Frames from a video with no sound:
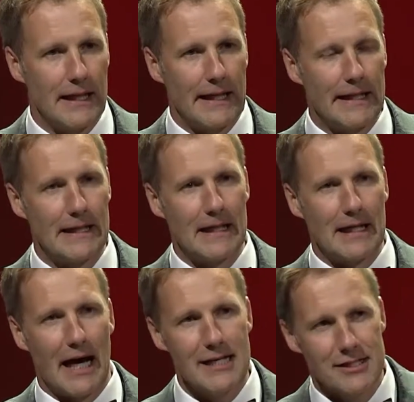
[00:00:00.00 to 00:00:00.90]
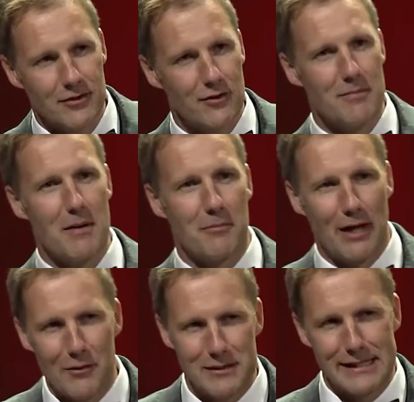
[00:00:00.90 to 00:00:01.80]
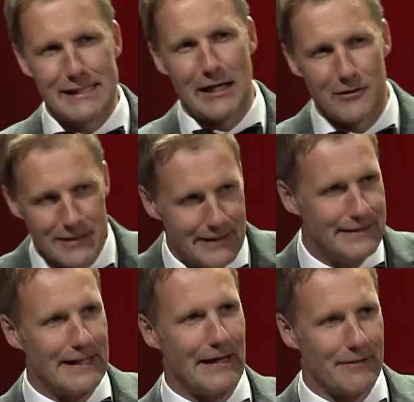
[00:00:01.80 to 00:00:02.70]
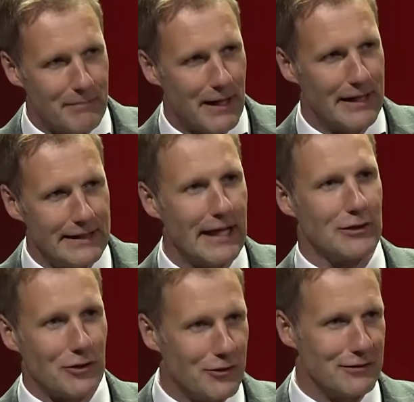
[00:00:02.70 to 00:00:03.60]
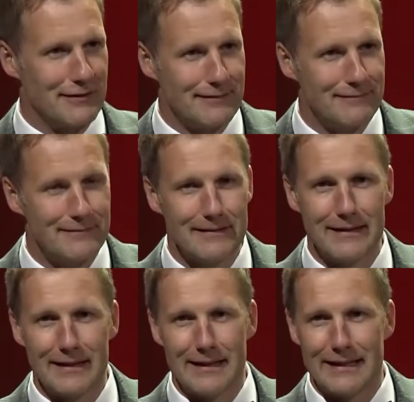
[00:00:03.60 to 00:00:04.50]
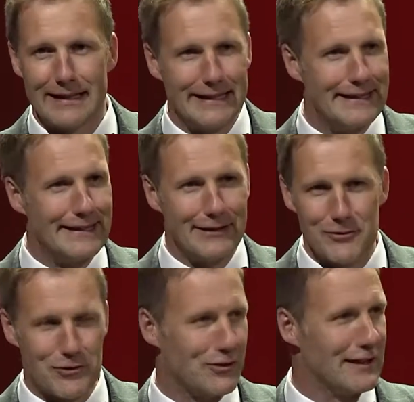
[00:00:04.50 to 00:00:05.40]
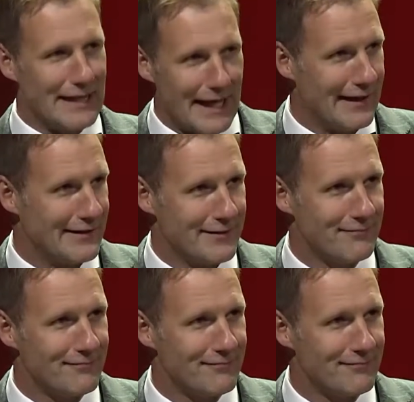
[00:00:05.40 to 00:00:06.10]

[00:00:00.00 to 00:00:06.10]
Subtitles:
And I still remember, I was scared to death behind that curtain, those early days.